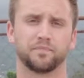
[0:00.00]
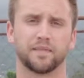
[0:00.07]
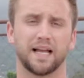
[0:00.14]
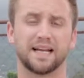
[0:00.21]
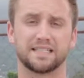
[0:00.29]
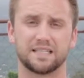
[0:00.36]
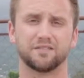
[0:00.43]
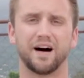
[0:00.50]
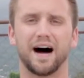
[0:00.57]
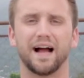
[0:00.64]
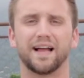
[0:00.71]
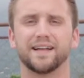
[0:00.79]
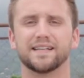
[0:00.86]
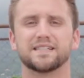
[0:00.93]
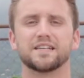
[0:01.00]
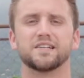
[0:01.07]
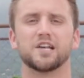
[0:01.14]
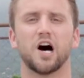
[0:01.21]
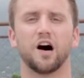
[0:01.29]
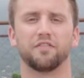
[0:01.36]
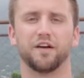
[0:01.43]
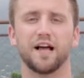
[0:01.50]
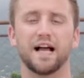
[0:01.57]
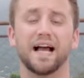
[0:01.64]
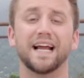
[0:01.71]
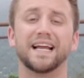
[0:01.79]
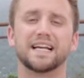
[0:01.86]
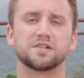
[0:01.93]
It's a lot, and it's enough.
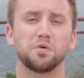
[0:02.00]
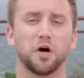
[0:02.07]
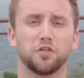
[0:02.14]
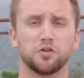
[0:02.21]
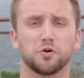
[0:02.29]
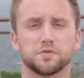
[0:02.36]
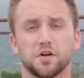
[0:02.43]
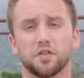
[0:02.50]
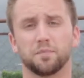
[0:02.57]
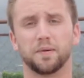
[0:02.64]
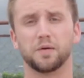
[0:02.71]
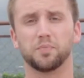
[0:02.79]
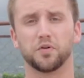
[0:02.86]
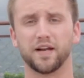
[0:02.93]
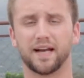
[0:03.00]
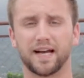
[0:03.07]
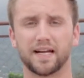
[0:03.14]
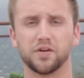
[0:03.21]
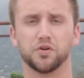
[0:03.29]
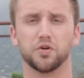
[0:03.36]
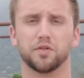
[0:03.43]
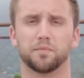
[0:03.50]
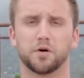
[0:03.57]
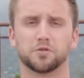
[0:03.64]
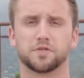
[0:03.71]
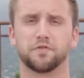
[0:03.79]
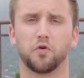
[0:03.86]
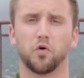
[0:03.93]
And guess what? Those are the people that I can do the
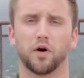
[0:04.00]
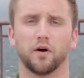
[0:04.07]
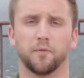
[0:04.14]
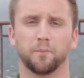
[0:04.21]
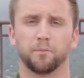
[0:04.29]
most for.